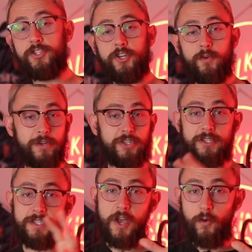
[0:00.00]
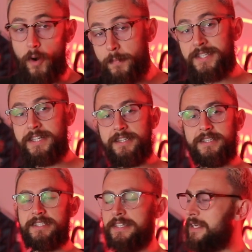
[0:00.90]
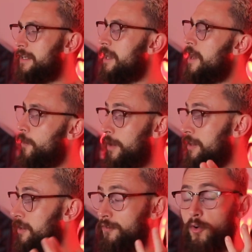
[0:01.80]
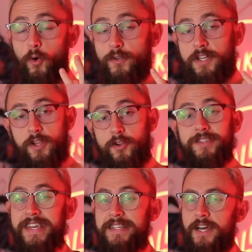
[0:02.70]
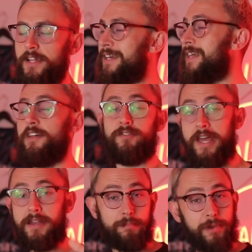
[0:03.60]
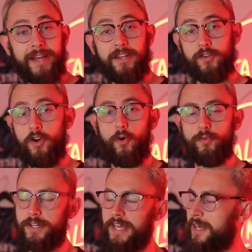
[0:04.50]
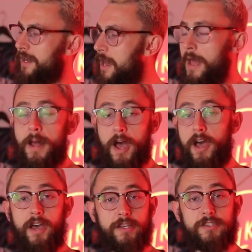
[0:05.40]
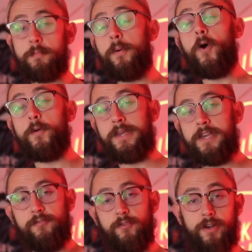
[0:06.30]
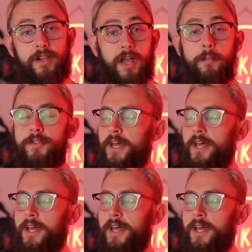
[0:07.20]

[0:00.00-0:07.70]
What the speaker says: shirt, which is representing the city with, of course, a lot of detailing in that, and a black and gold kit, a superb kit for a club